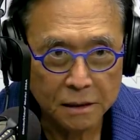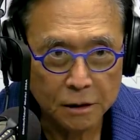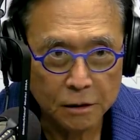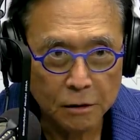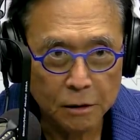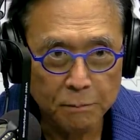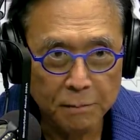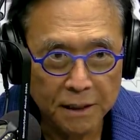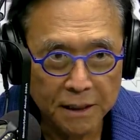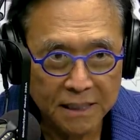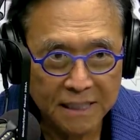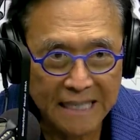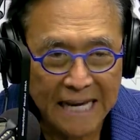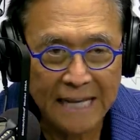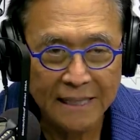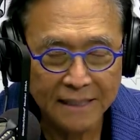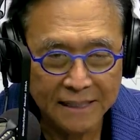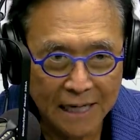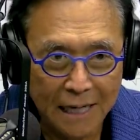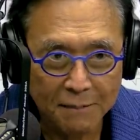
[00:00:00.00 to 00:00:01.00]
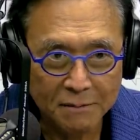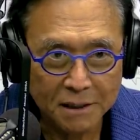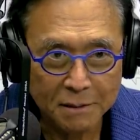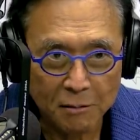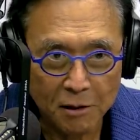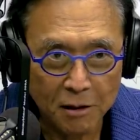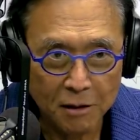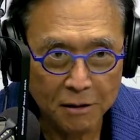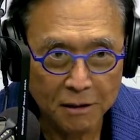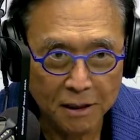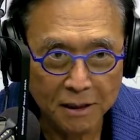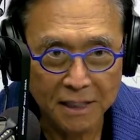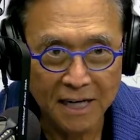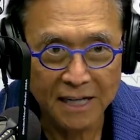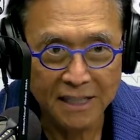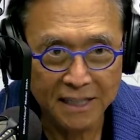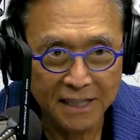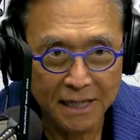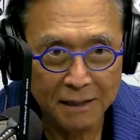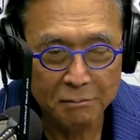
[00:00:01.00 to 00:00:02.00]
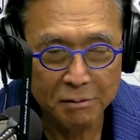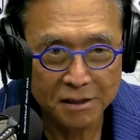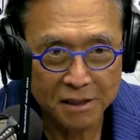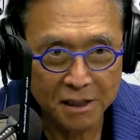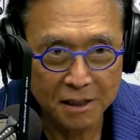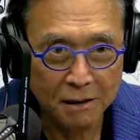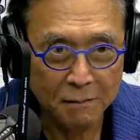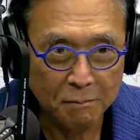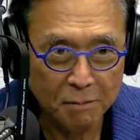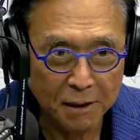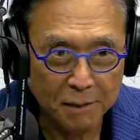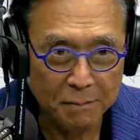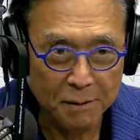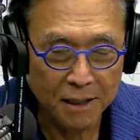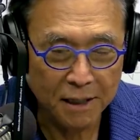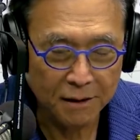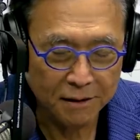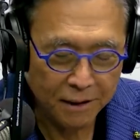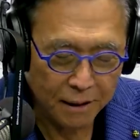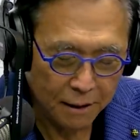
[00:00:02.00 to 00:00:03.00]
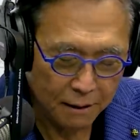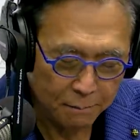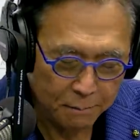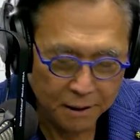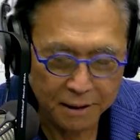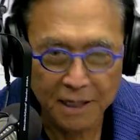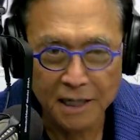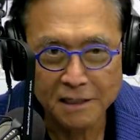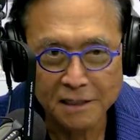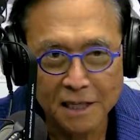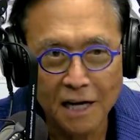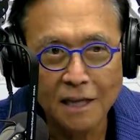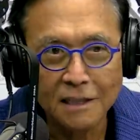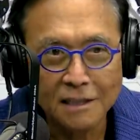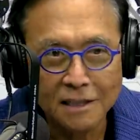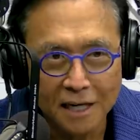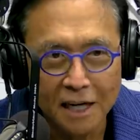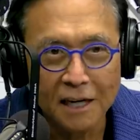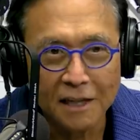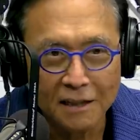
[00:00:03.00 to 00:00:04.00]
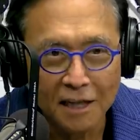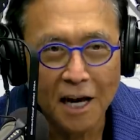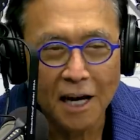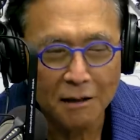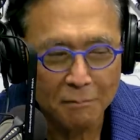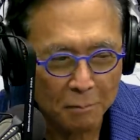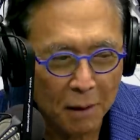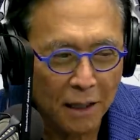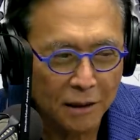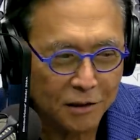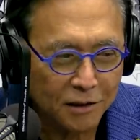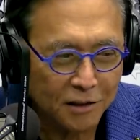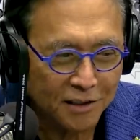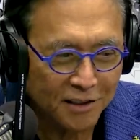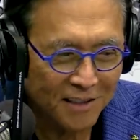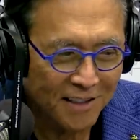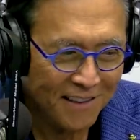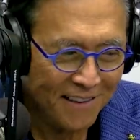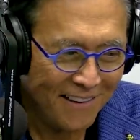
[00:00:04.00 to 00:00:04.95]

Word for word: you'll be 10 times smarter than 99% of the people out there, but that's not saying that much.